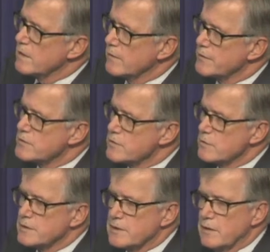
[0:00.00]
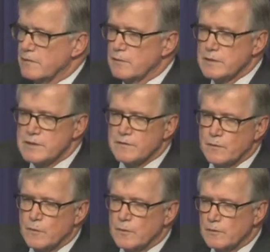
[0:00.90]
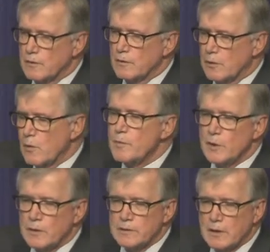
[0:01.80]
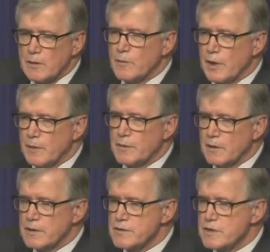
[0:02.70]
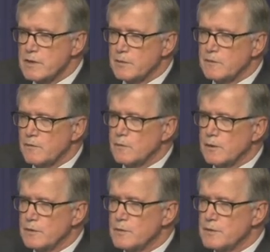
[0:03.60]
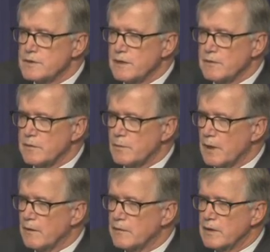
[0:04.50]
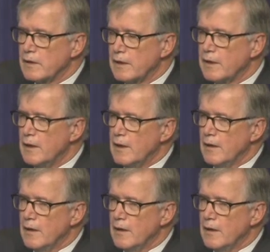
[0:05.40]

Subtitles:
health insurance coverage for lower middle income population up to 400% of the poverty line.